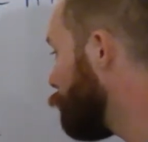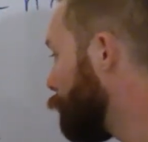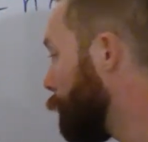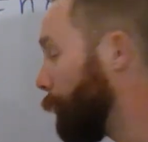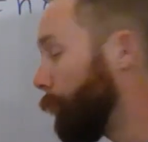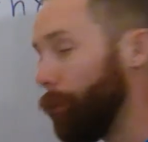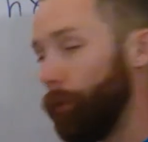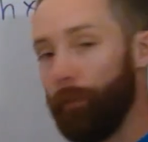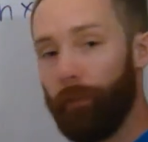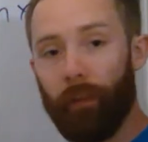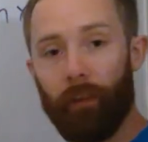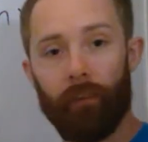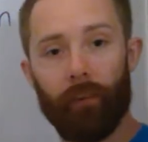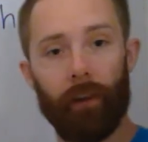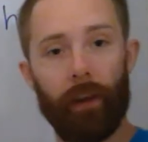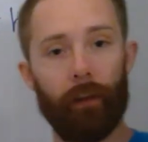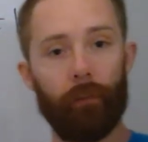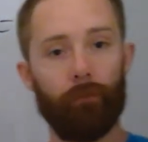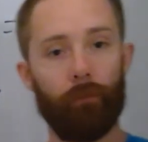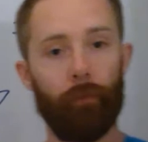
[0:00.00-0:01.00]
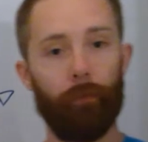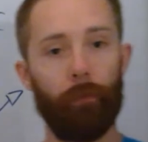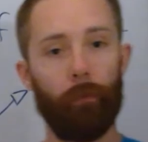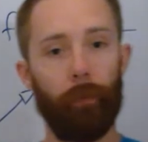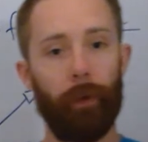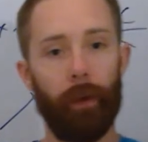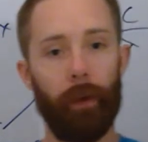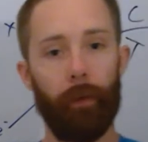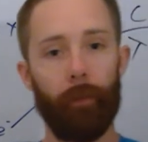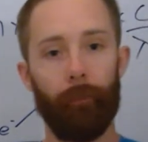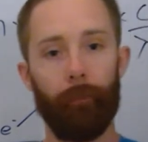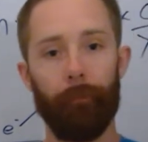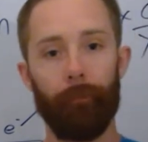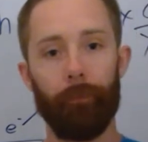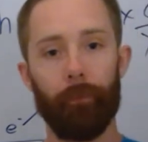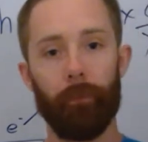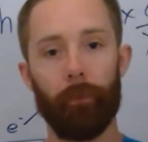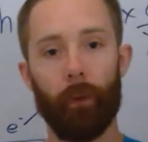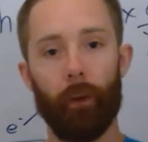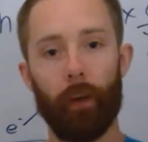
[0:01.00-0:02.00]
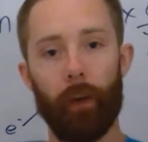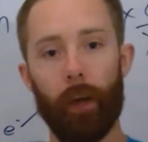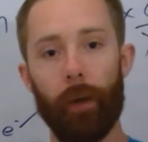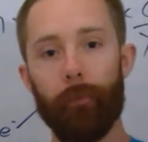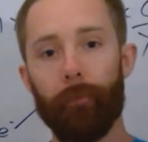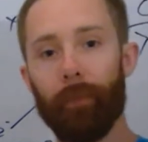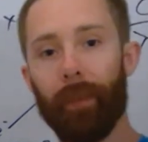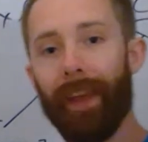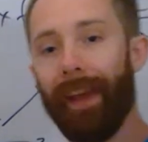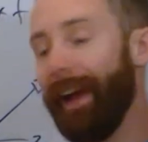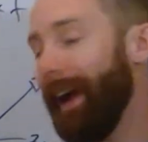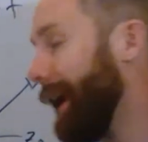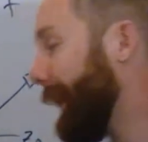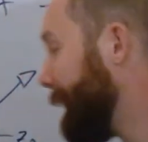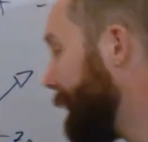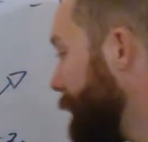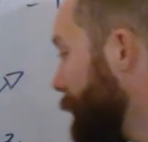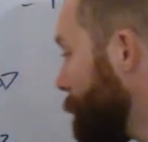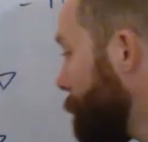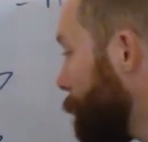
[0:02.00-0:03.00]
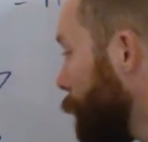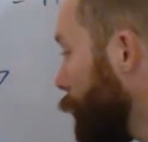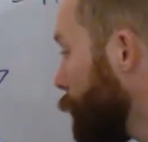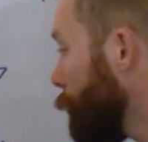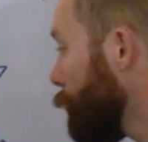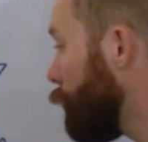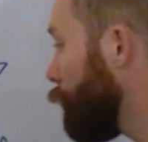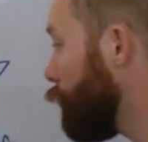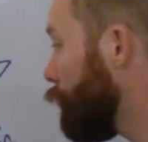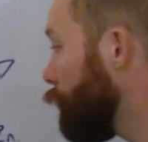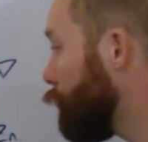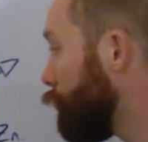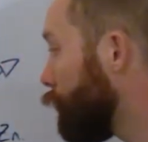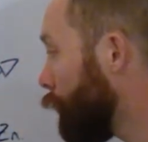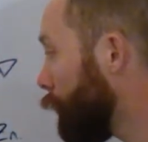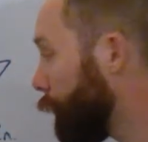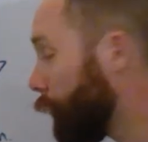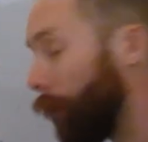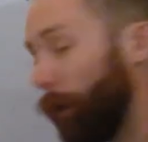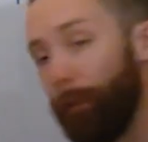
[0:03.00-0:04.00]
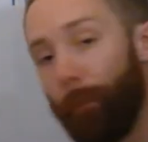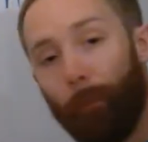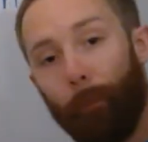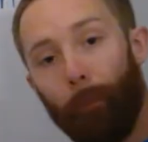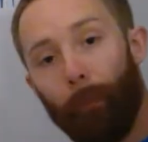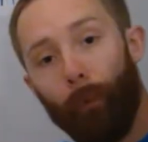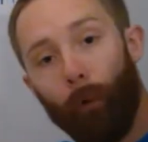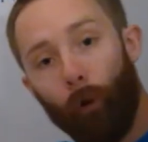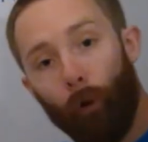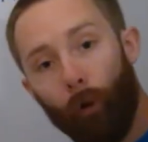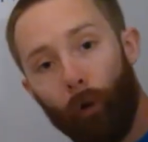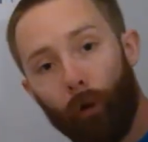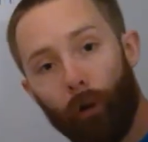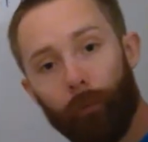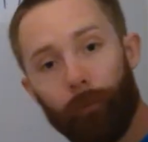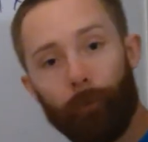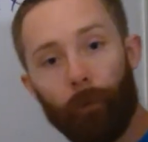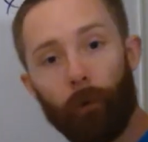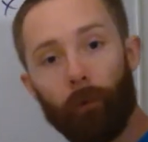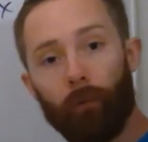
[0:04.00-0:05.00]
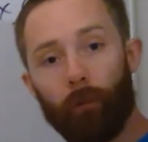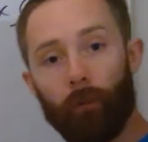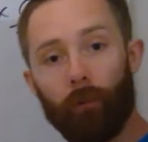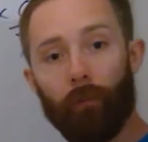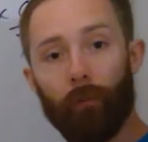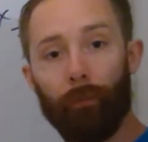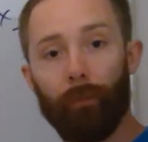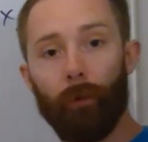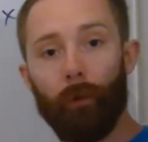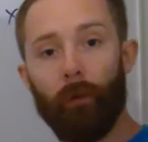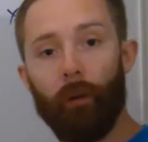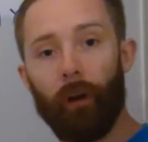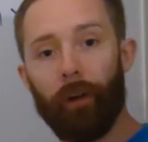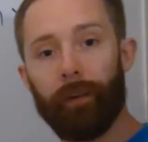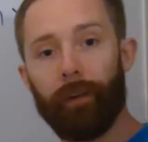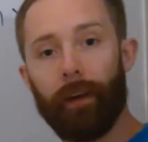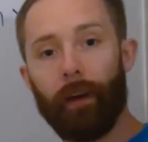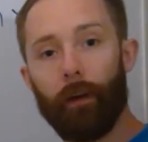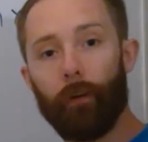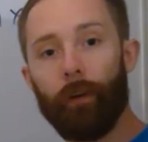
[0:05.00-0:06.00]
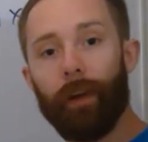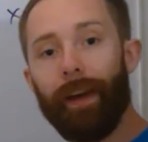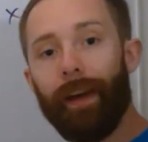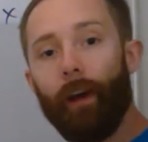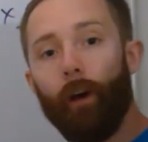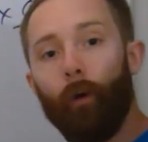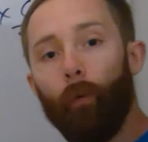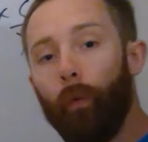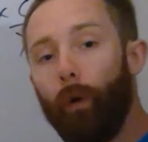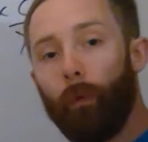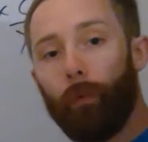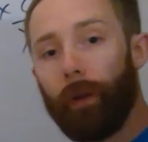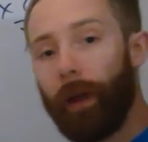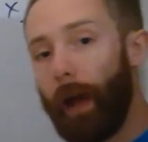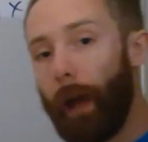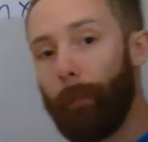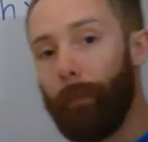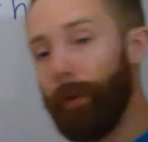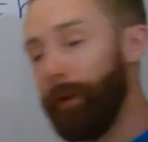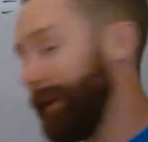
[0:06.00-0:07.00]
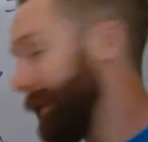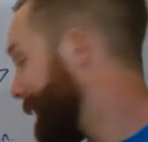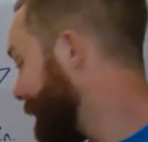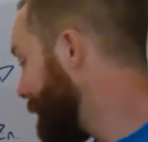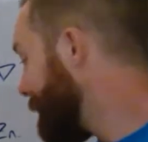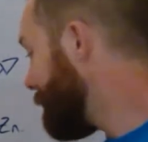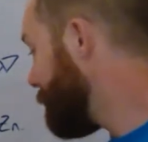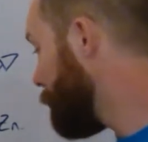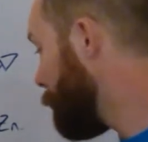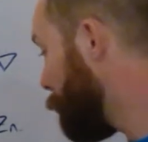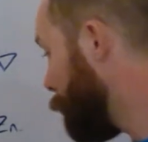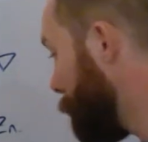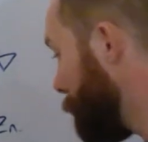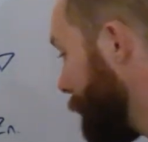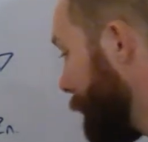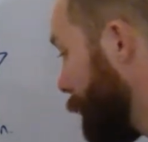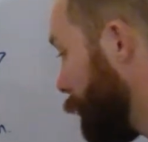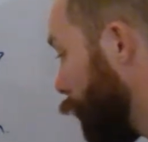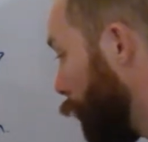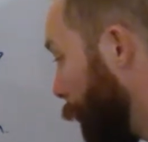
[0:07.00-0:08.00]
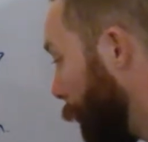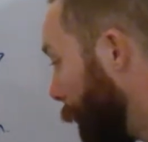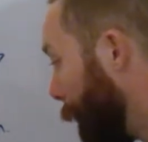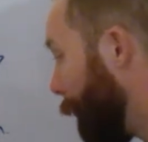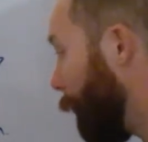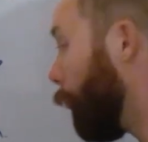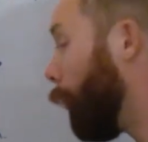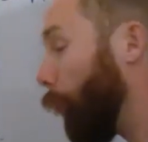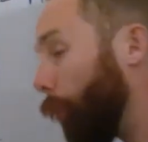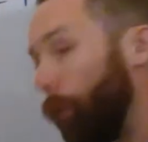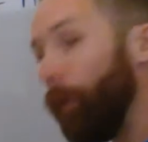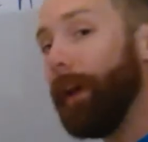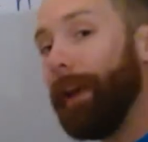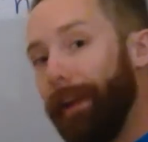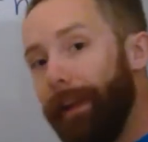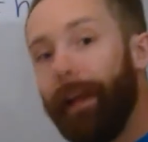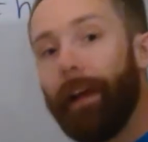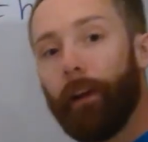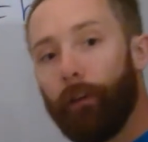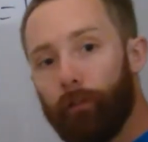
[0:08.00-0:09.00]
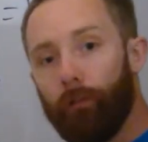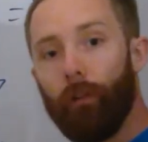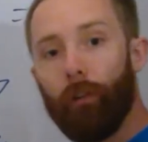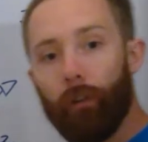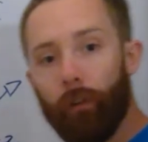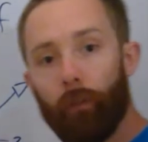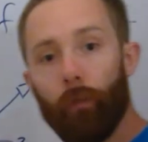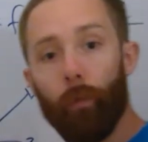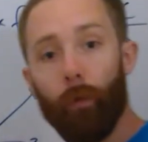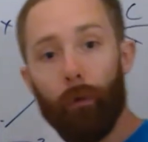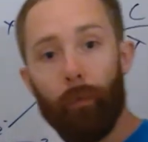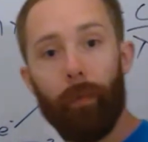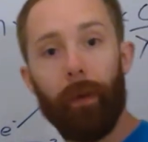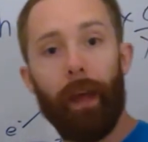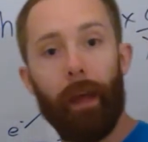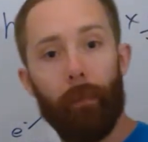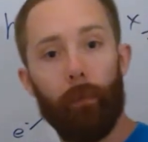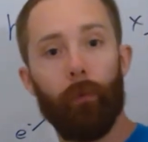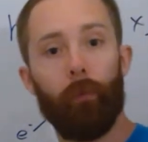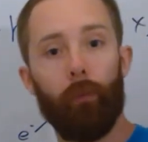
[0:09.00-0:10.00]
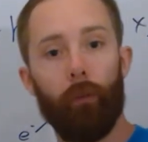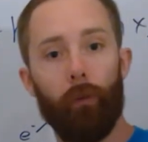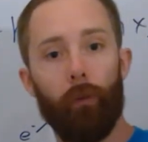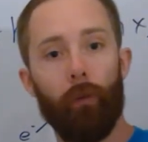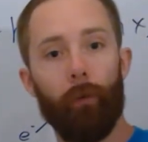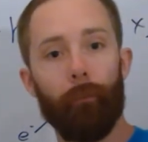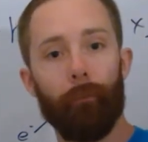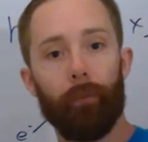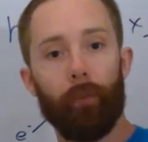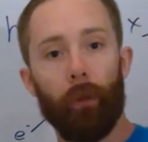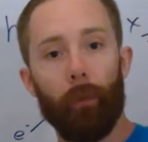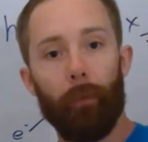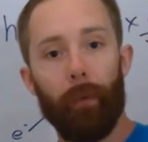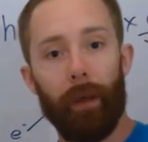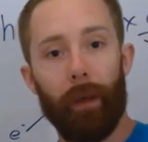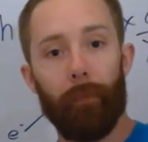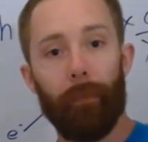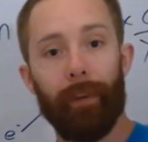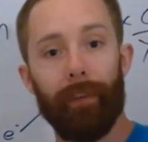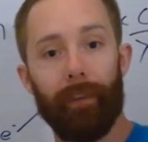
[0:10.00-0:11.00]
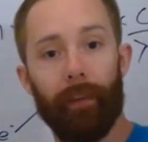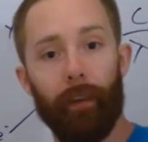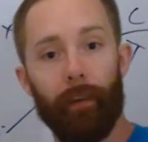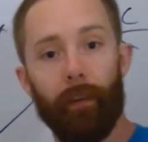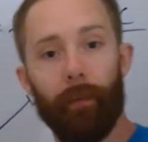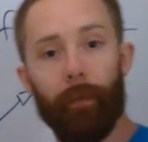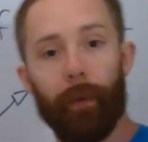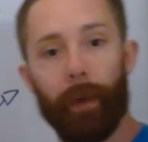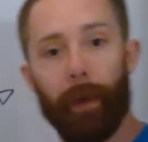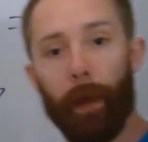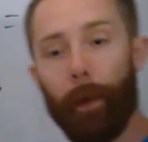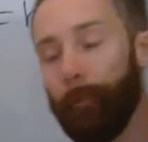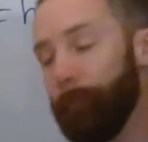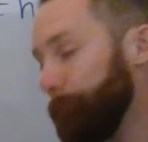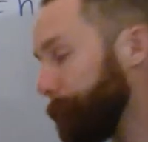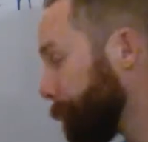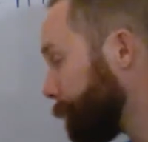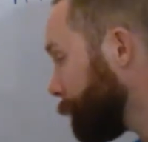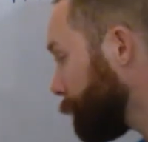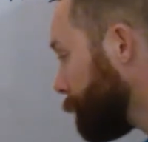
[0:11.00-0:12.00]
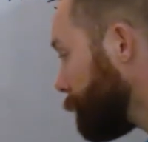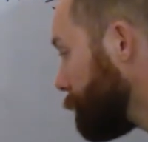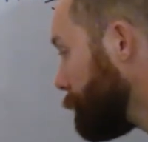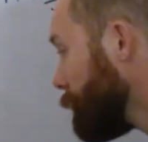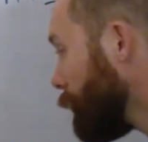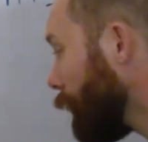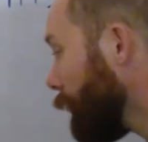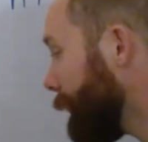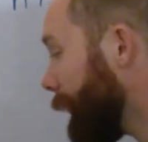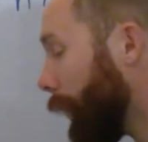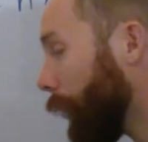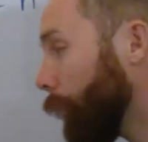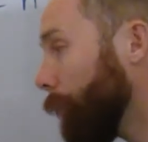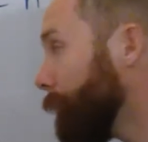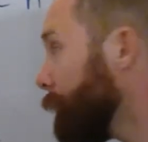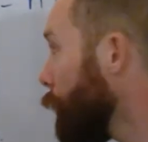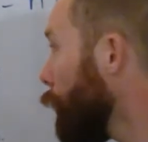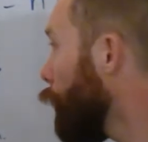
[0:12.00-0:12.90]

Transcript: remove this electron from here. Okay, and if I was to shine more photons of blue light down, what would happen is it would mean that more electrons would be able to be emitted. Okay, now